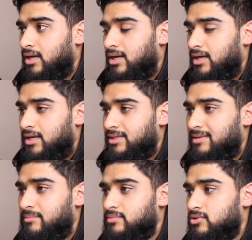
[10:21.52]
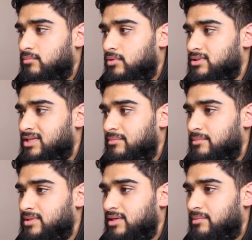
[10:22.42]
10 pip stop loss, 30
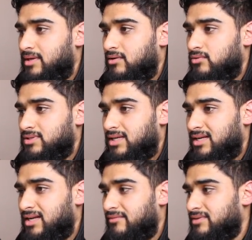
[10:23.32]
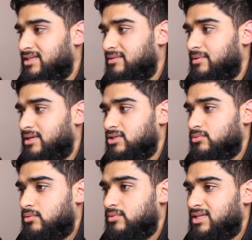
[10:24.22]
pip TP, and I also had another TP here as
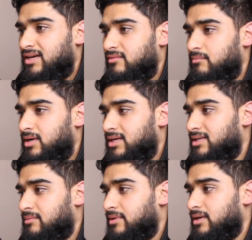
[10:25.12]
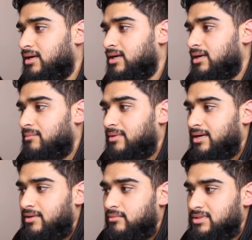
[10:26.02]
well, which I haven't marked up here,
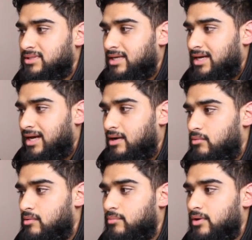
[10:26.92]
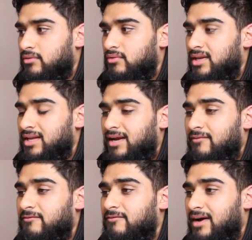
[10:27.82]
but it was at
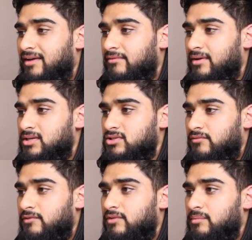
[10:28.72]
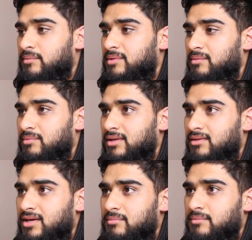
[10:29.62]
1.395. So 50 pip TP,
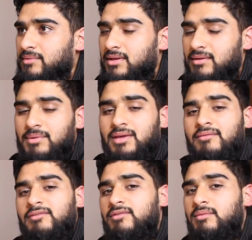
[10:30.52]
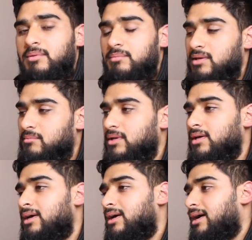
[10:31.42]
30 pip TP, 50 pip TP,
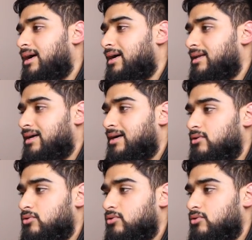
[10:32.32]
and I had